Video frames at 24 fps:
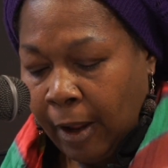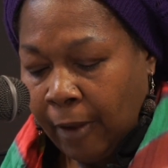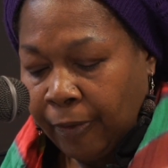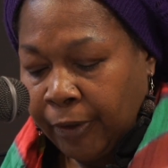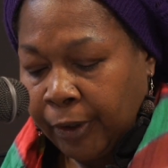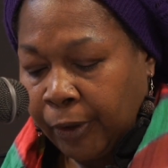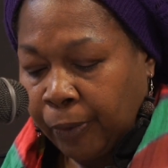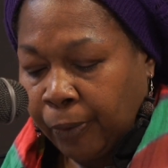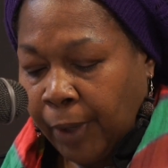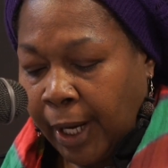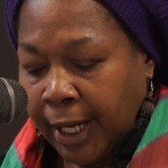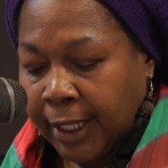
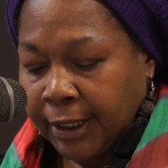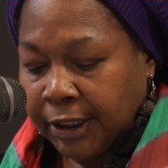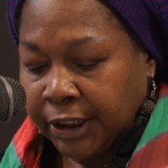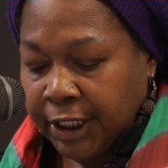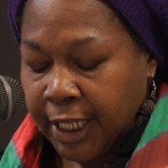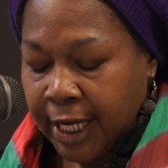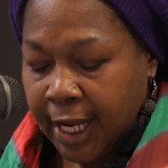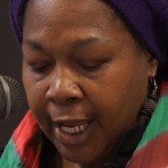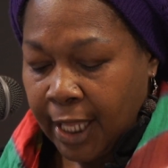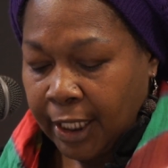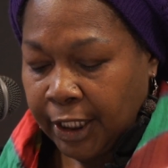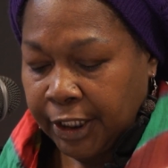The great
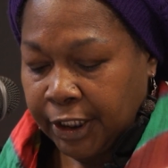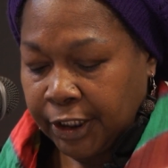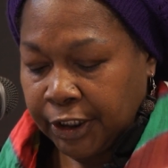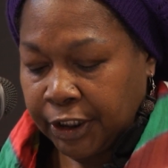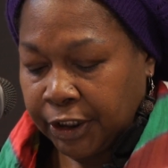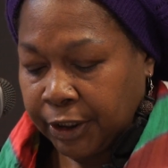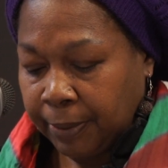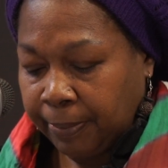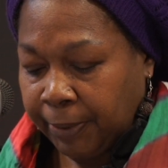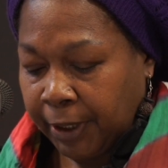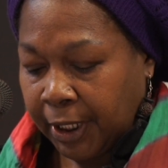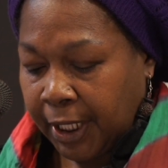
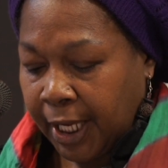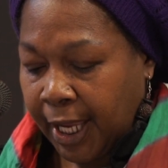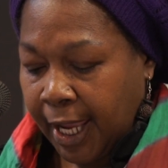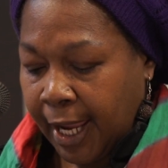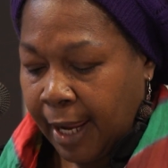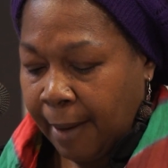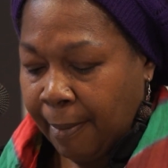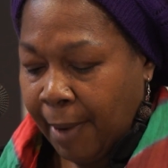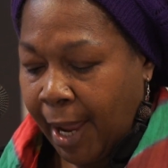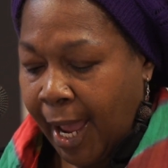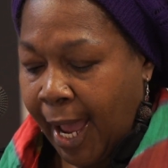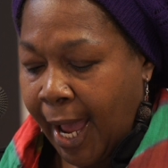challenge
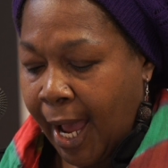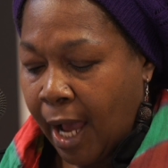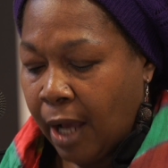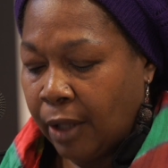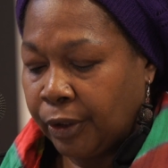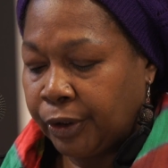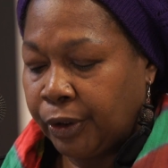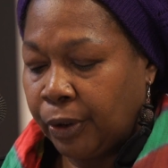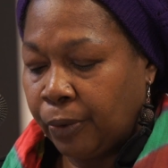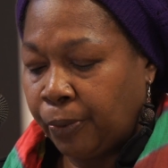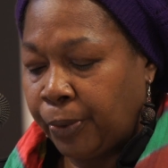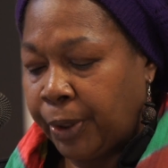became
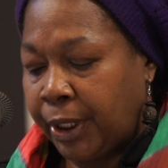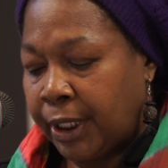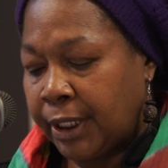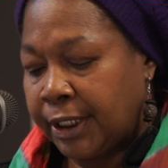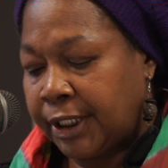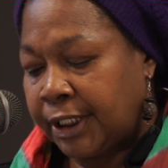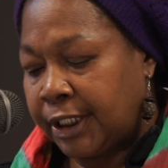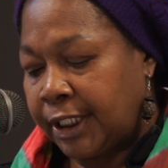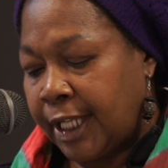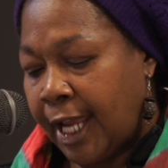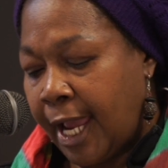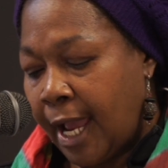how to
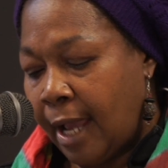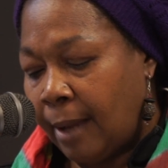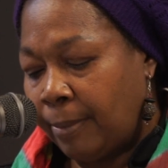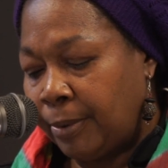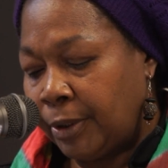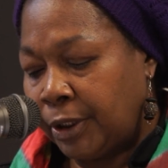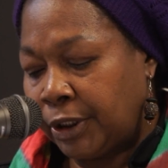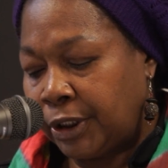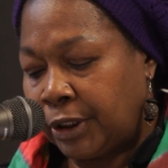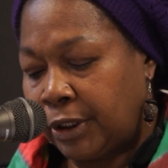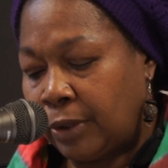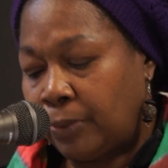
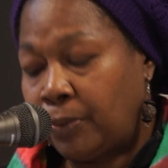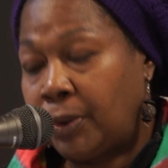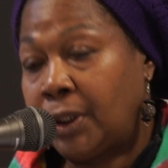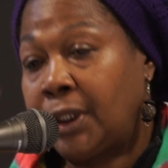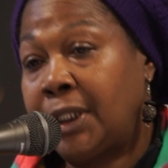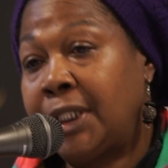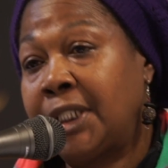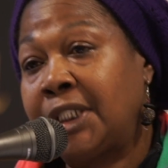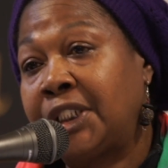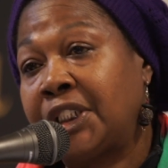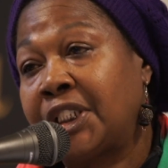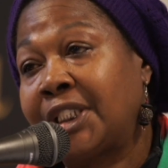reestablish the
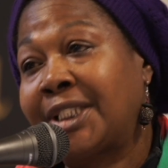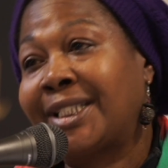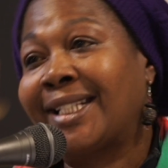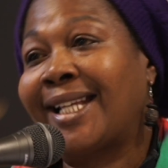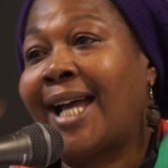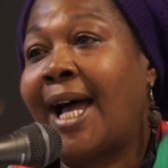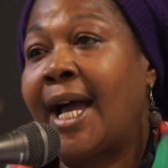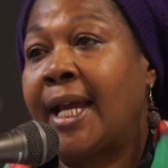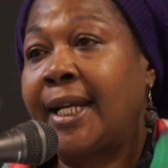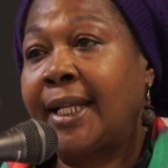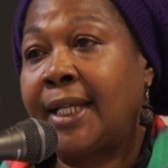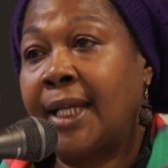religious
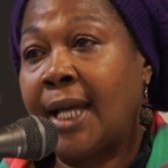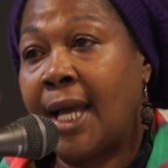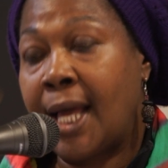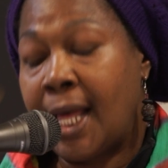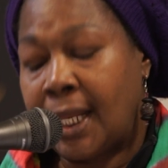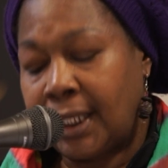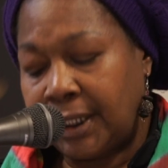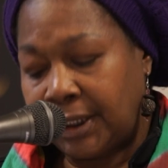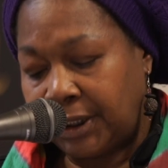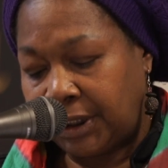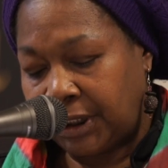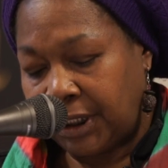
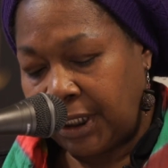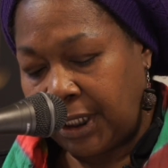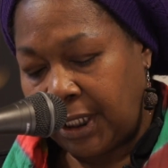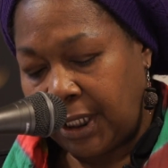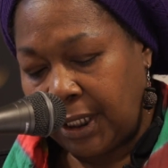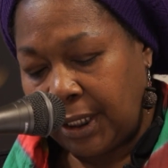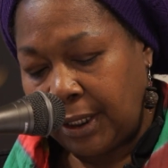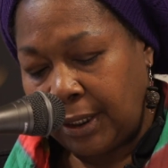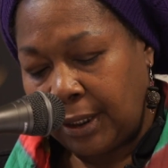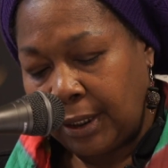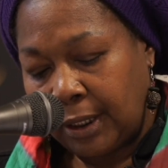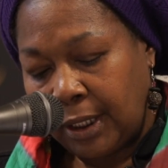
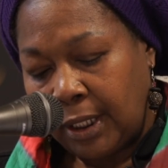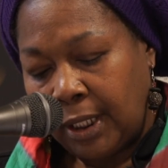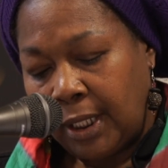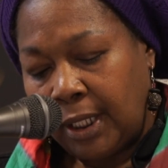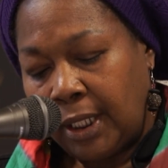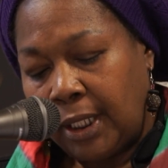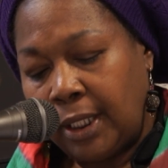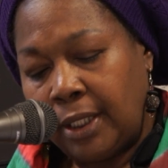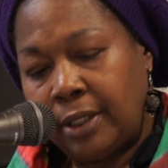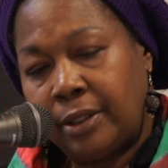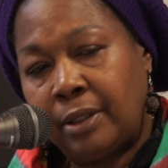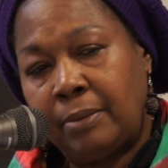ideology
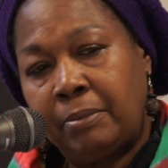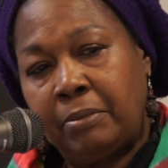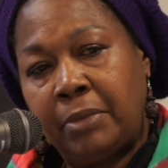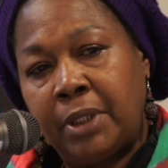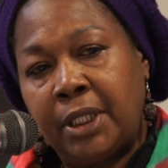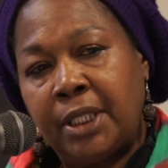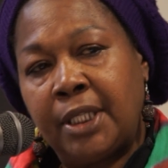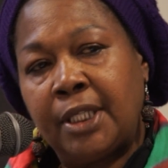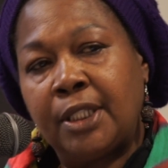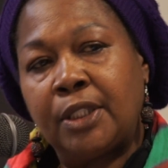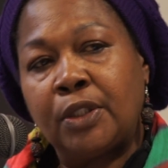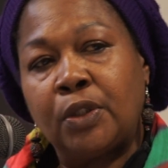in the
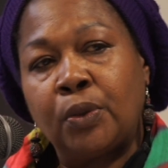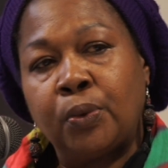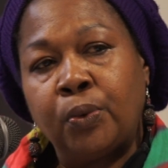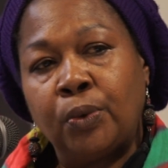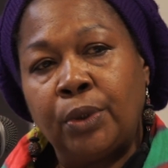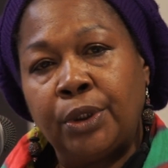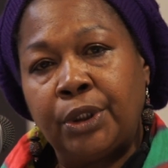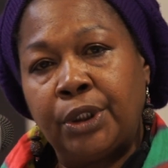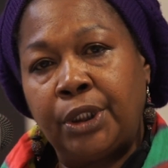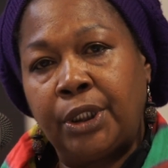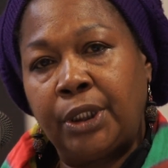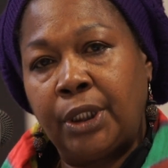
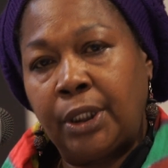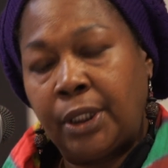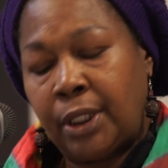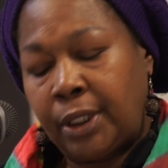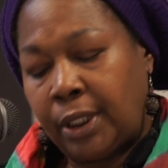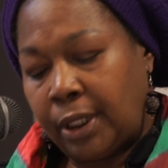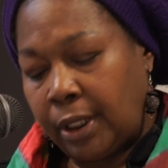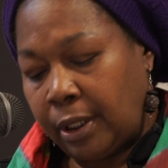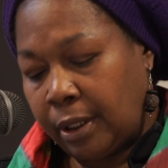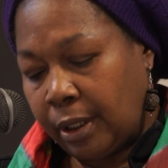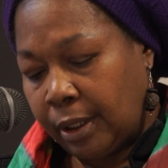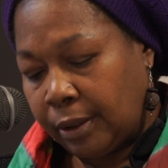
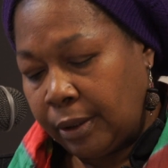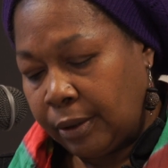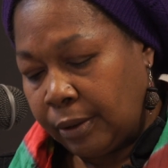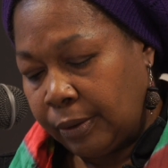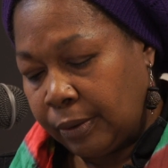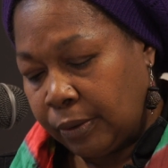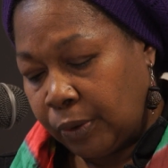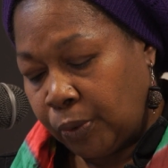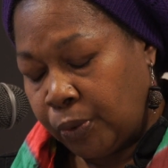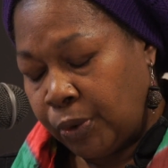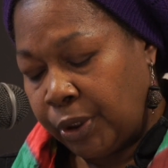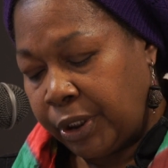
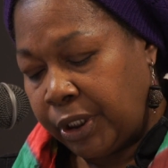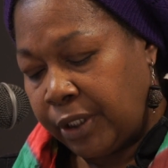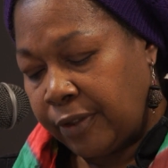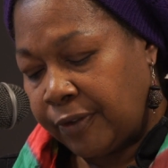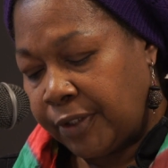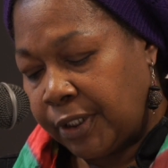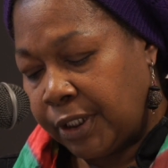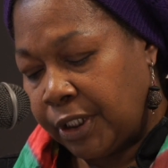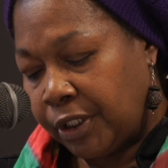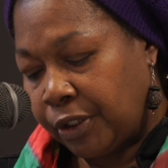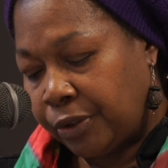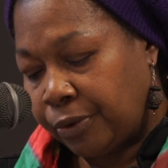mid-20th
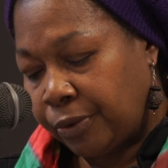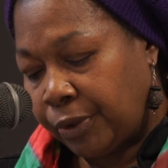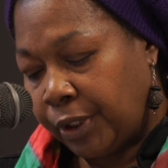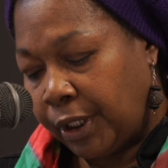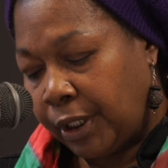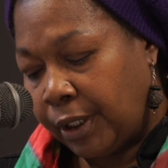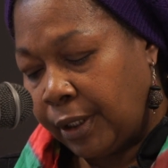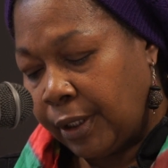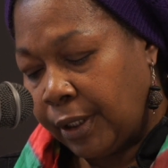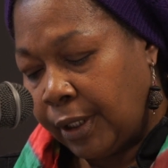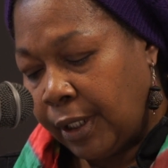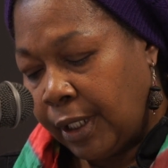
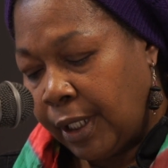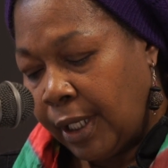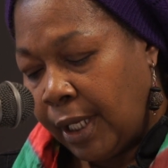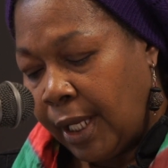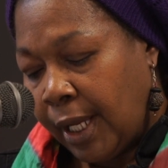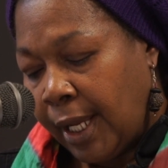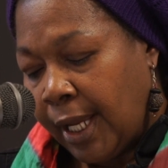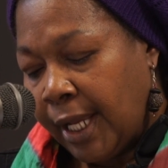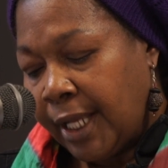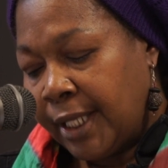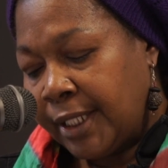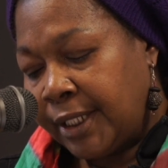century.
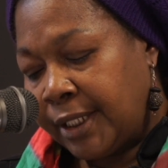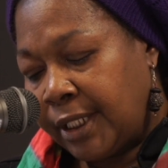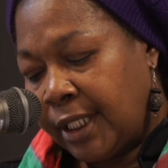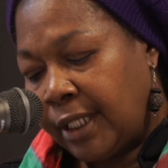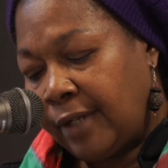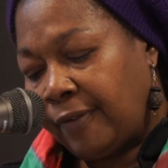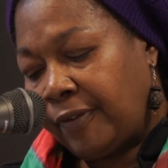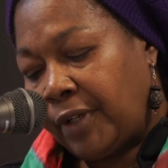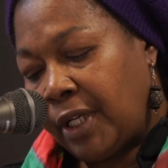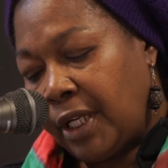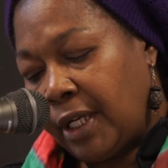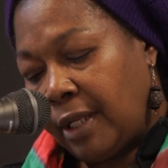Instead
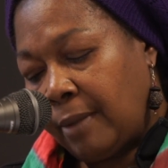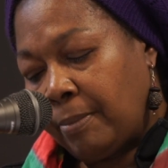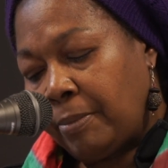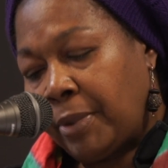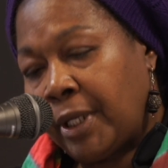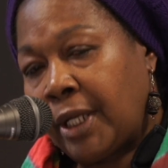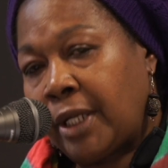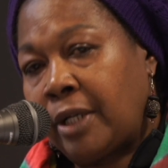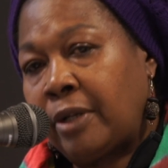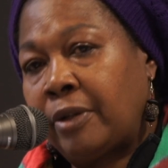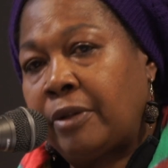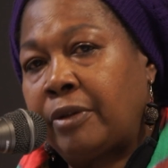of getting
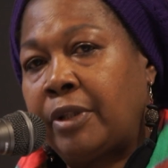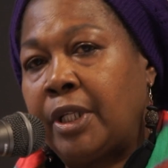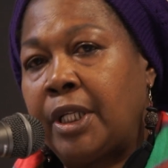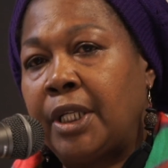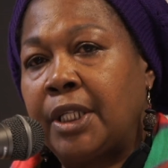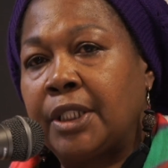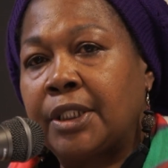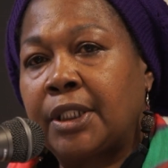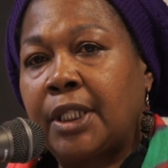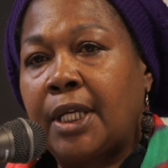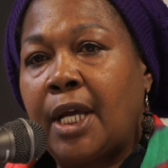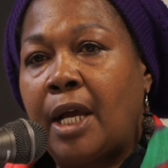better,
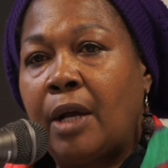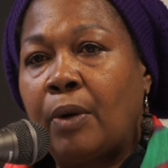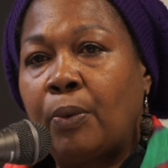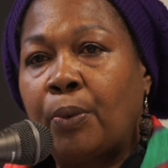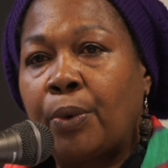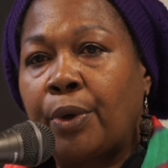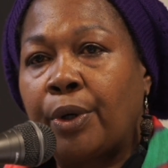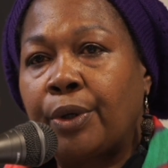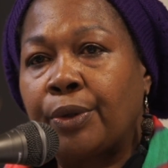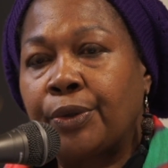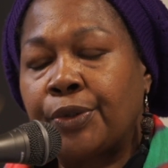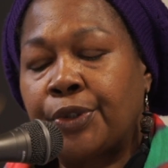things got
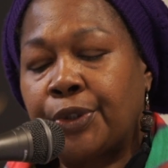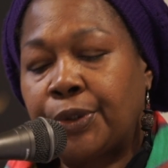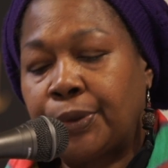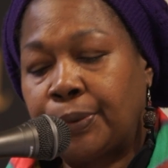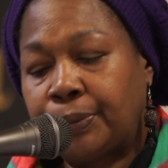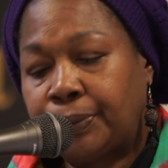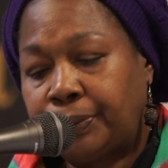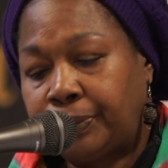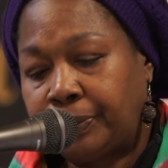worse.